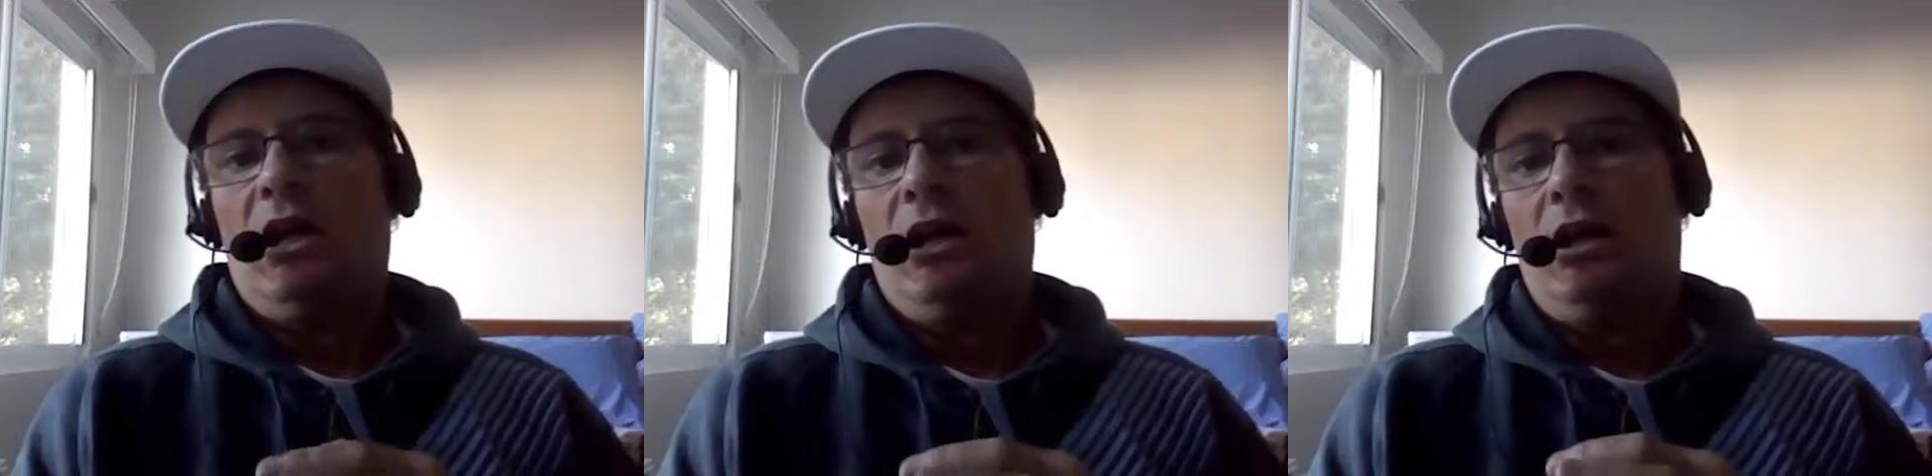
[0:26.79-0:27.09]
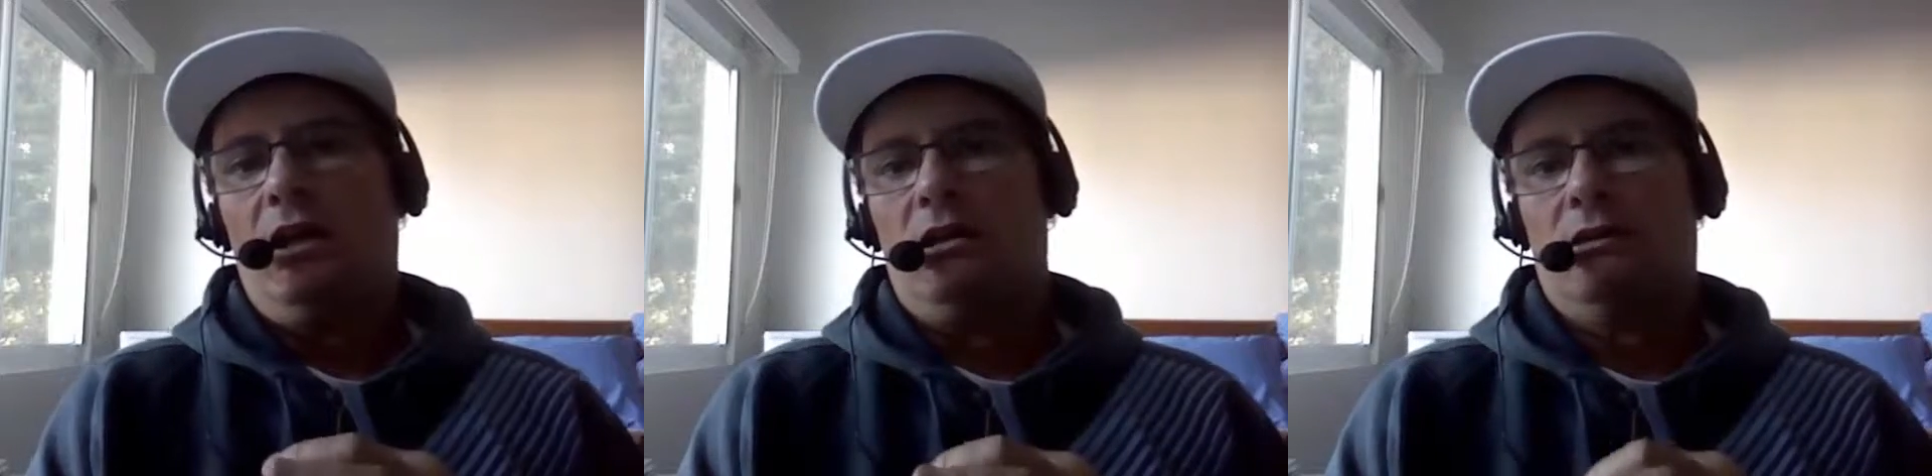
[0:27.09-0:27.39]

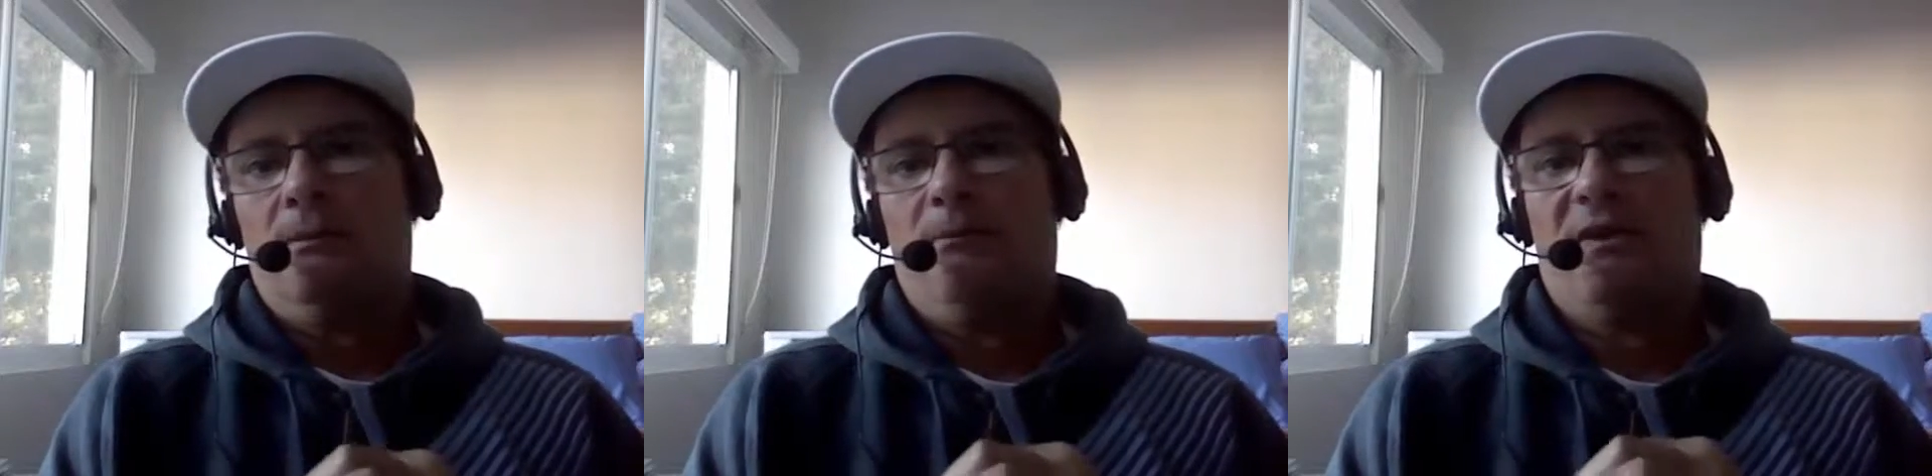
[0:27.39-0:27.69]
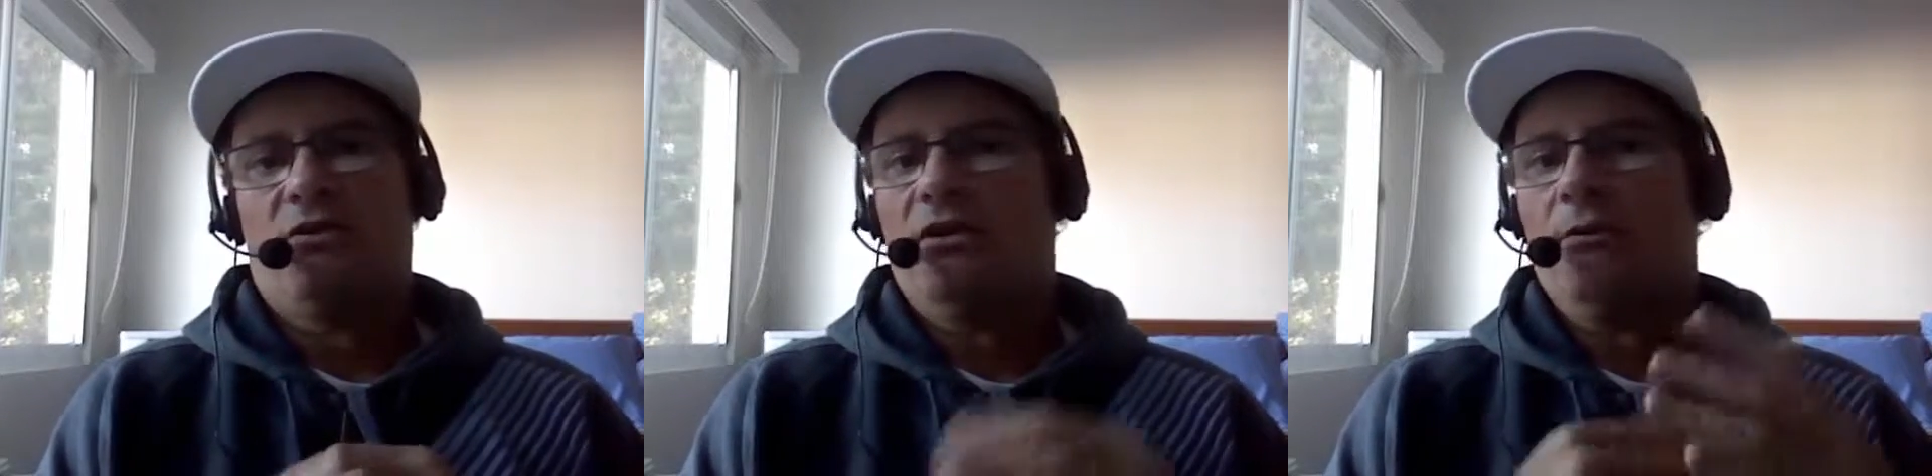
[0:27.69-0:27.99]
And
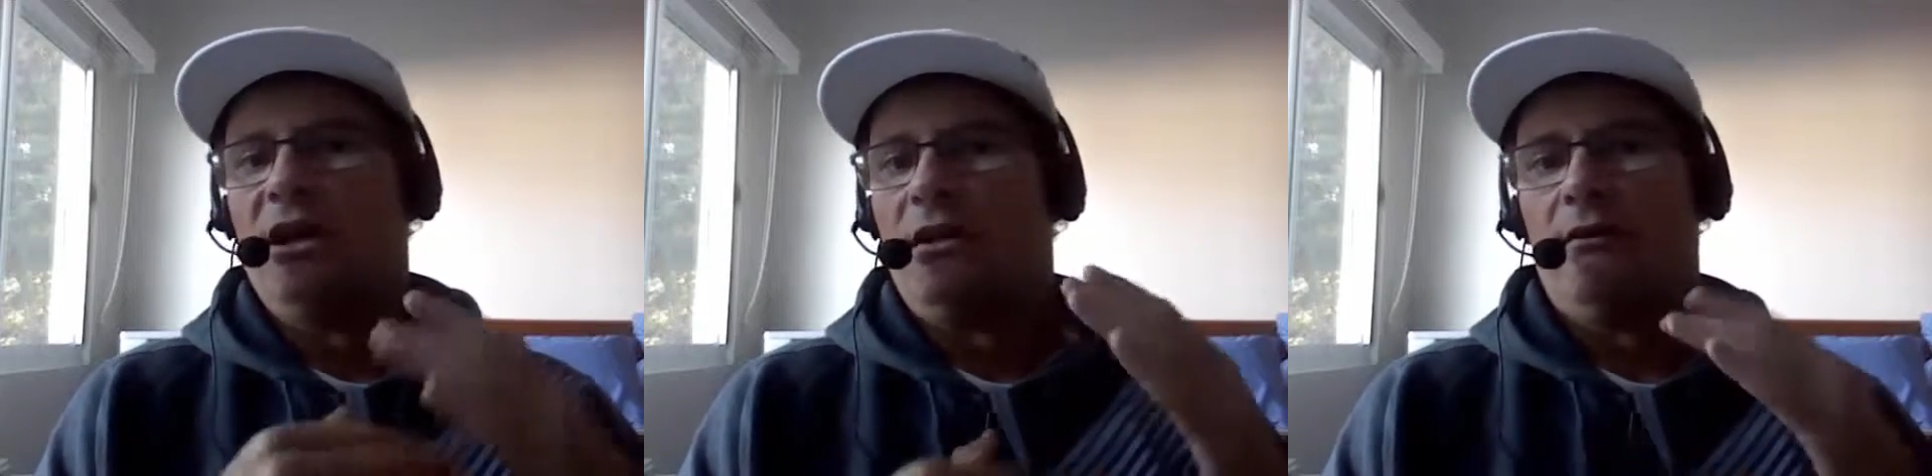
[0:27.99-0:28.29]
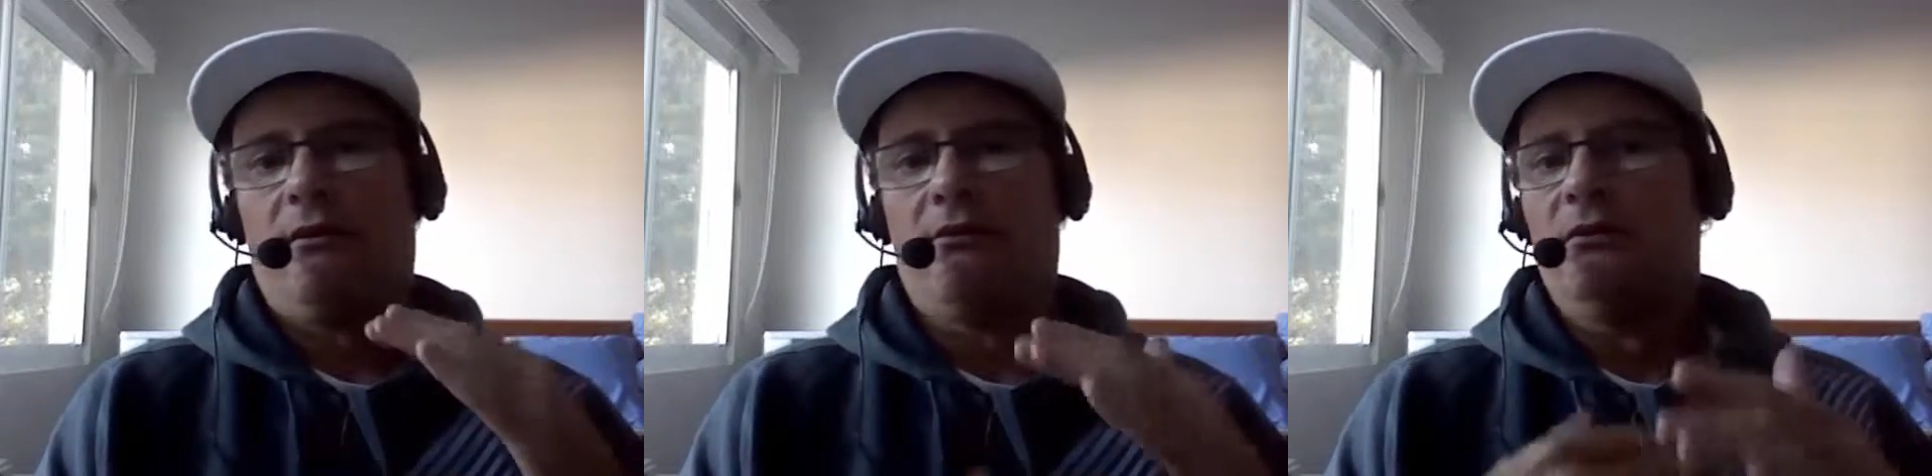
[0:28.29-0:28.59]
try about